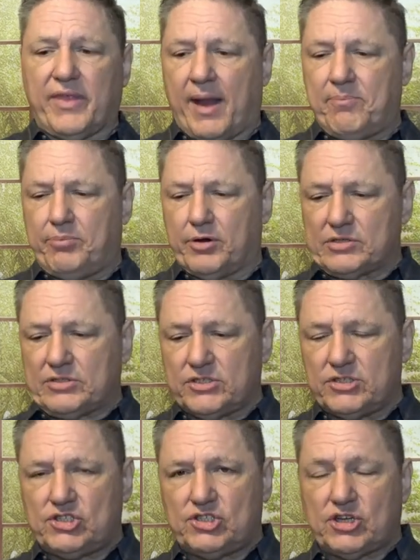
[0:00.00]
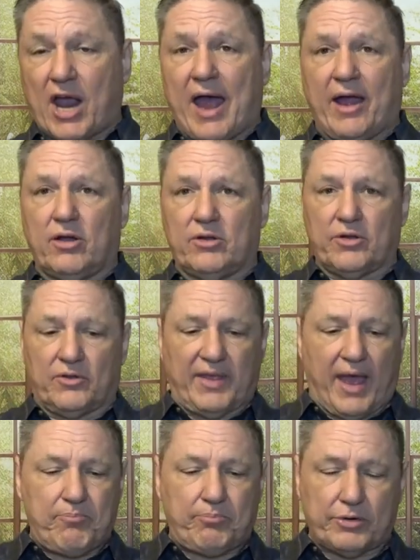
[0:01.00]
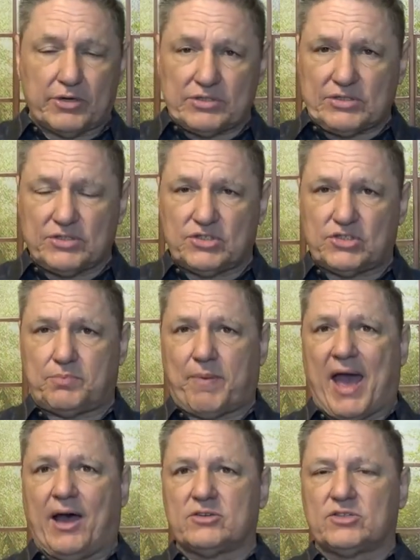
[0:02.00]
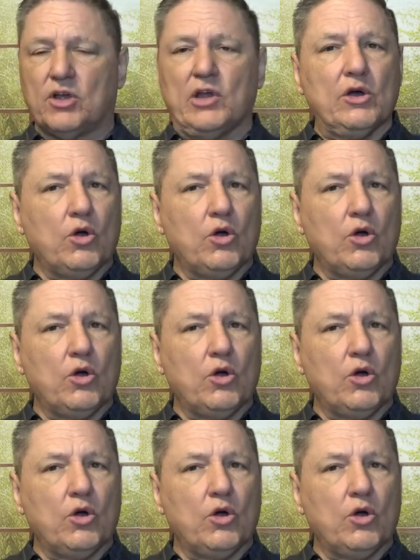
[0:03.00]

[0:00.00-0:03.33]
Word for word: that person's child or that person's spouse,